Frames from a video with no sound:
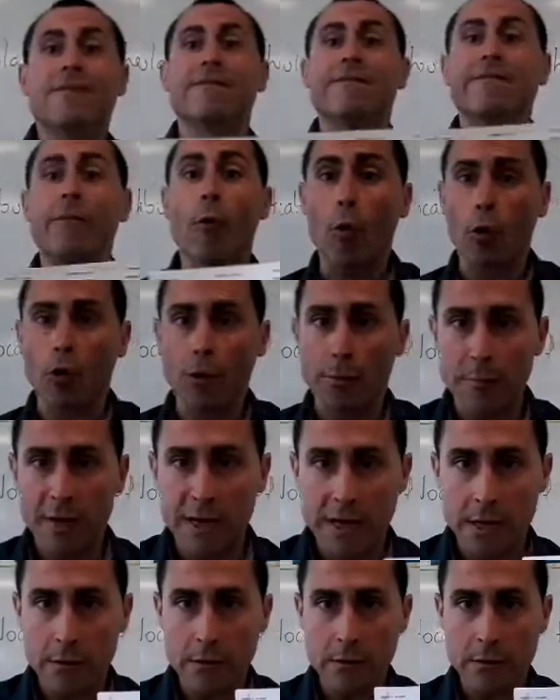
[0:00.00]
For
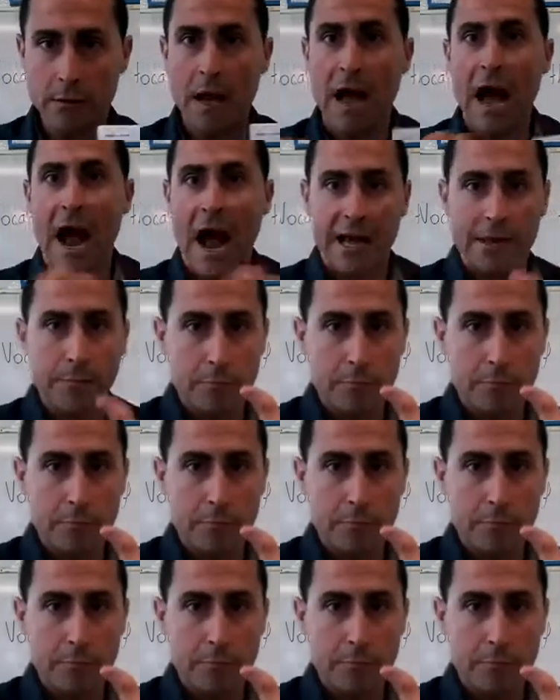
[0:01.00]
me, I